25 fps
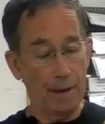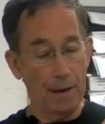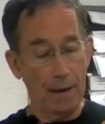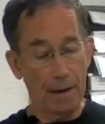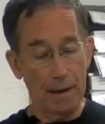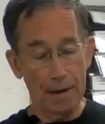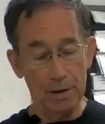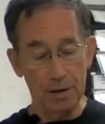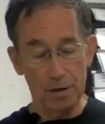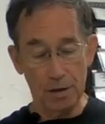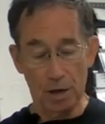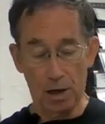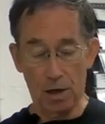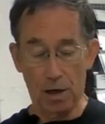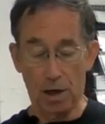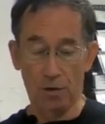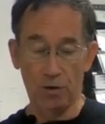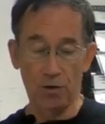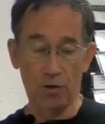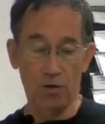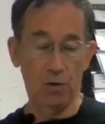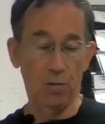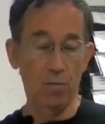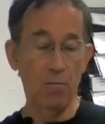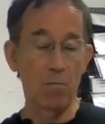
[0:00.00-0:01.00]
exert a
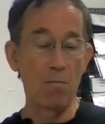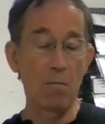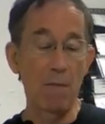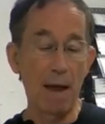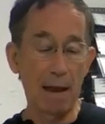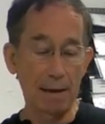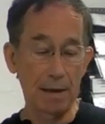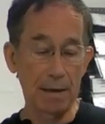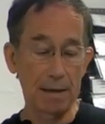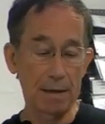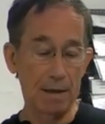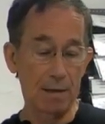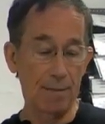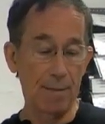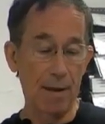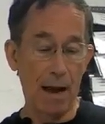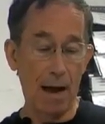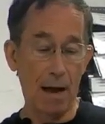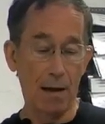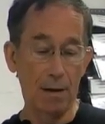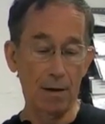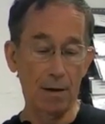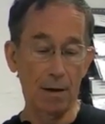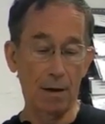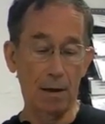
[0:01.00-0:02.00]
tremendous
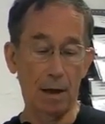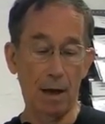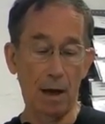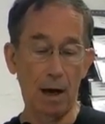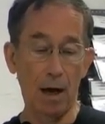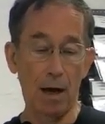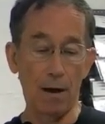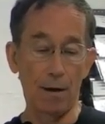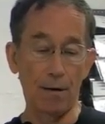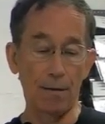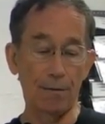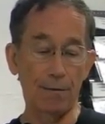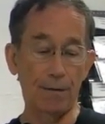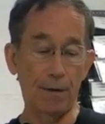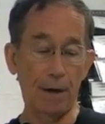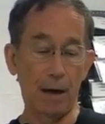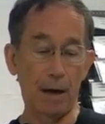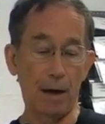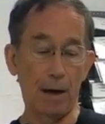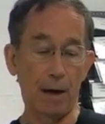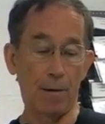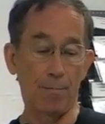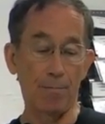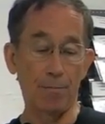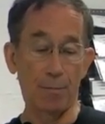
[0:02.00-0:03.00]
amount of
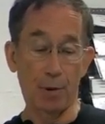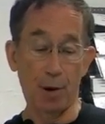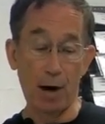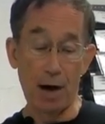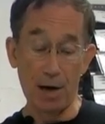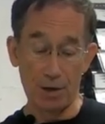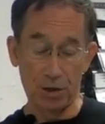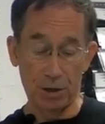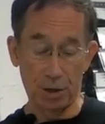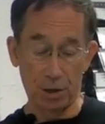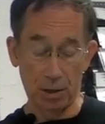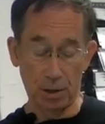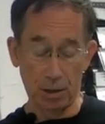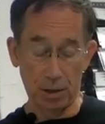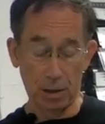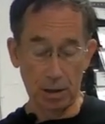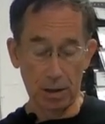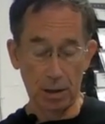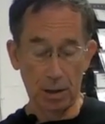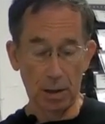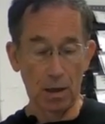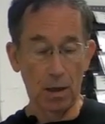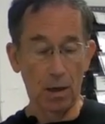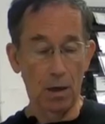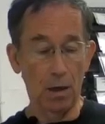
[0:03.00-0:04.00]
uh, pressure
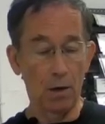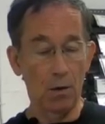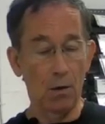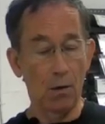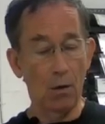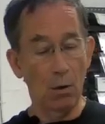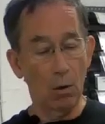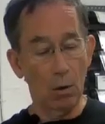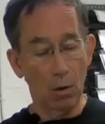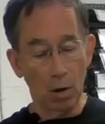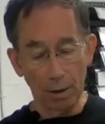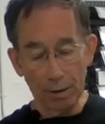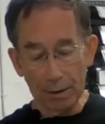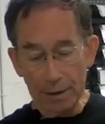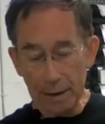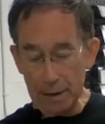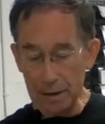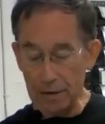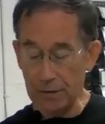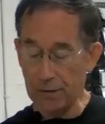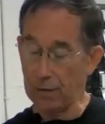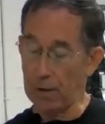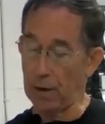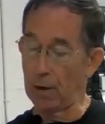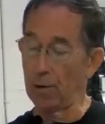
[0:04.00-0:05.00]
on this
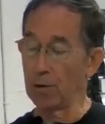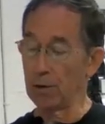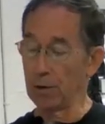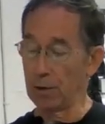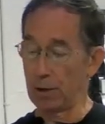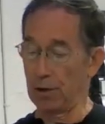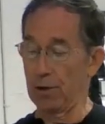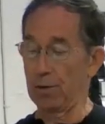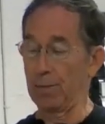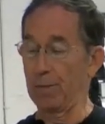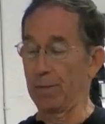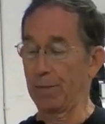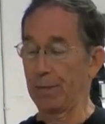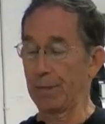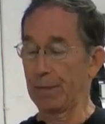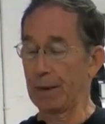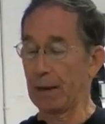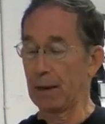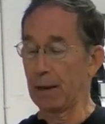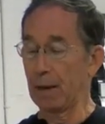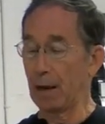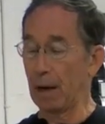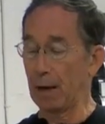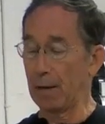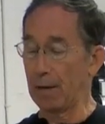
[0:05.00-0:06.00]
float tube.
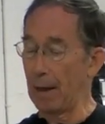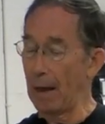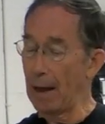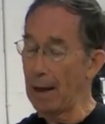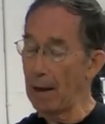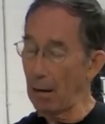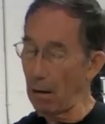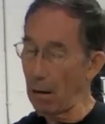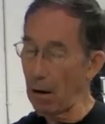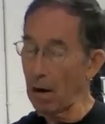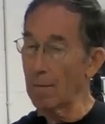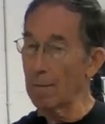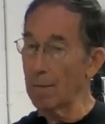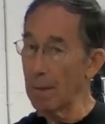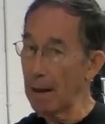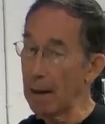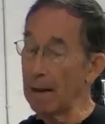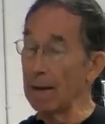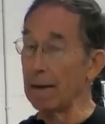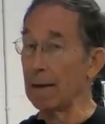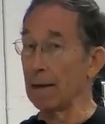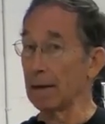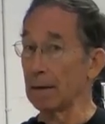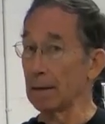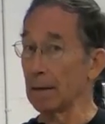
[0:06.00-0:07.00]
And they are
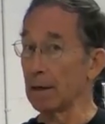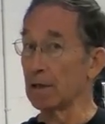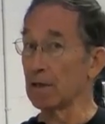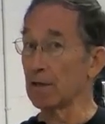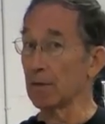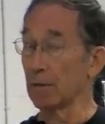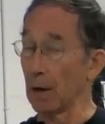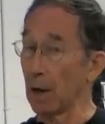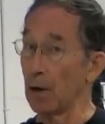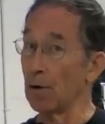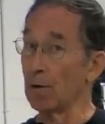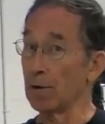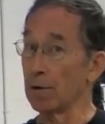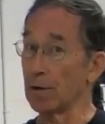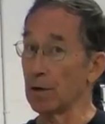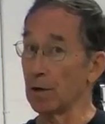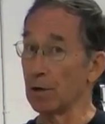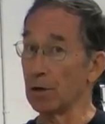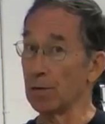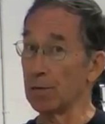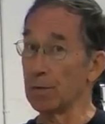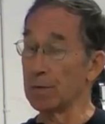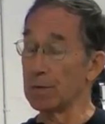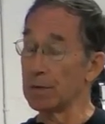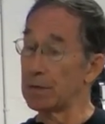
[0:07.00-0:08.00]
bending this float
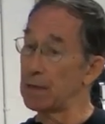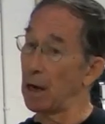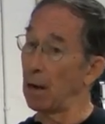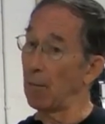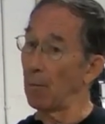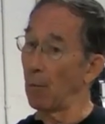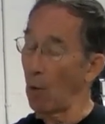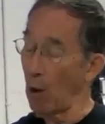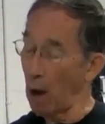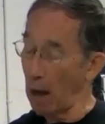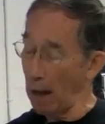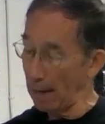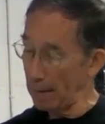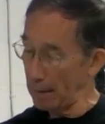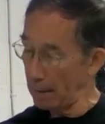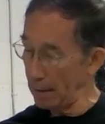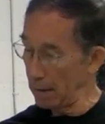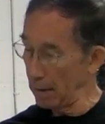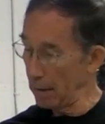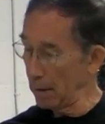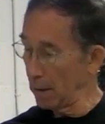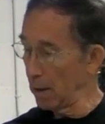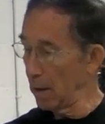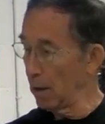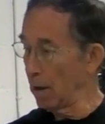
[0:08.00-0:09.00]
tube somewhat.
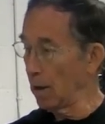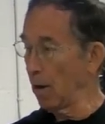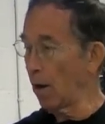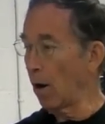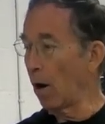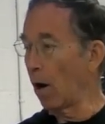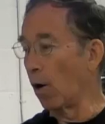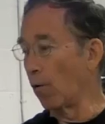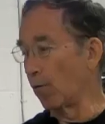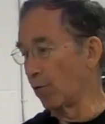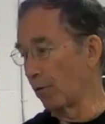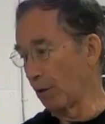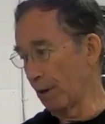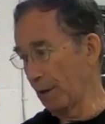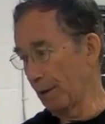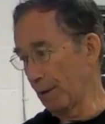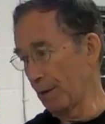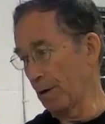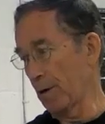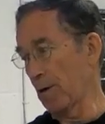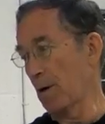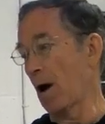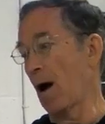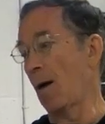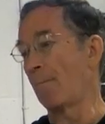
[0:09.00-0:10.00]
Hopefully,
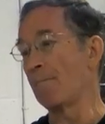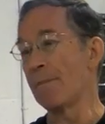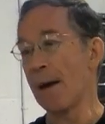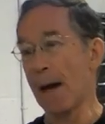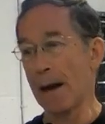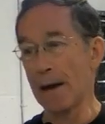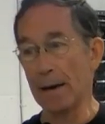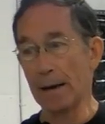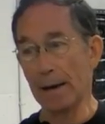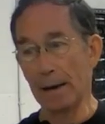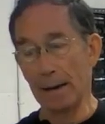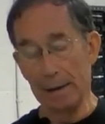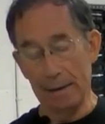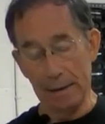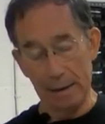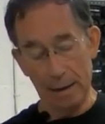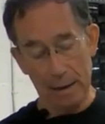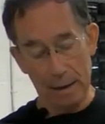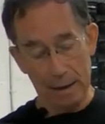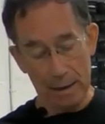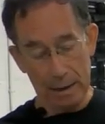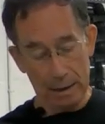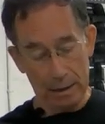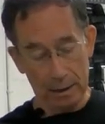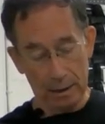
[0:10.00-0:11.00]
they're not bending it
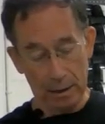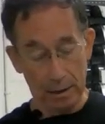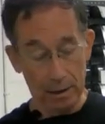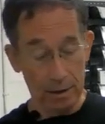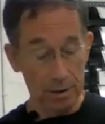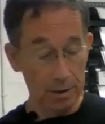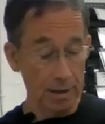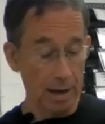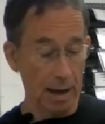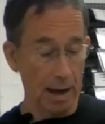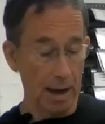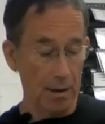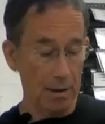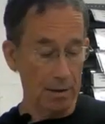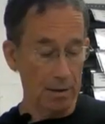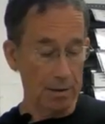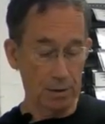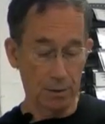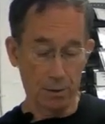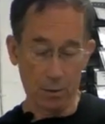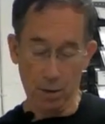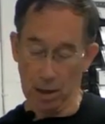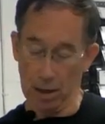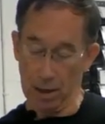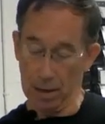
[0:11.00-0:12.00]
uh, clear down to
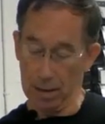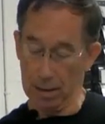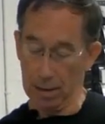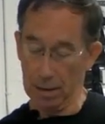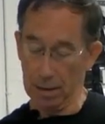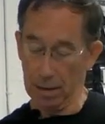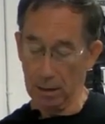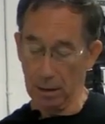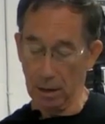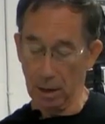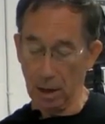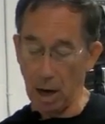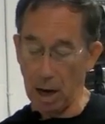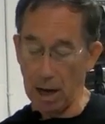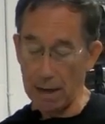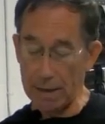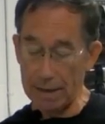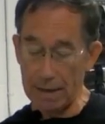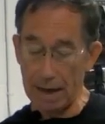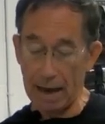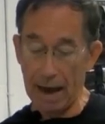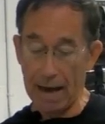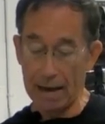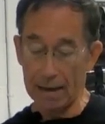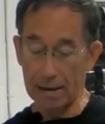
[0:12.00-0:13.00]
where it
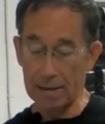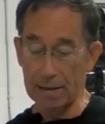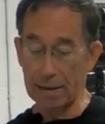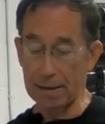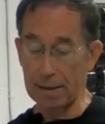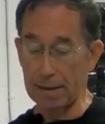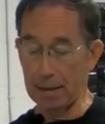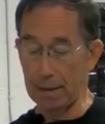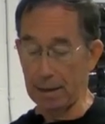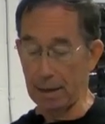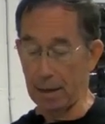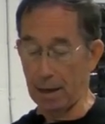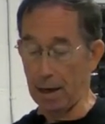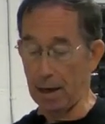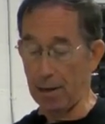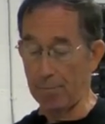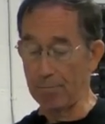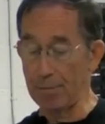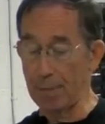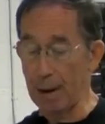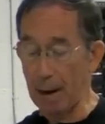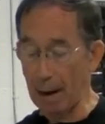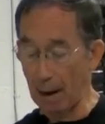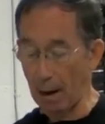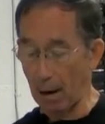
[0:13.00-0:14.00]
contacts the uh,
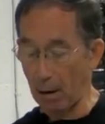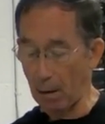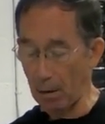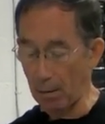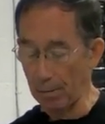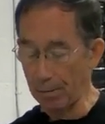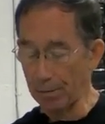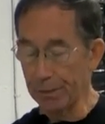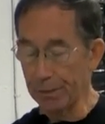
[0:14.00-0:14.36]
barrel.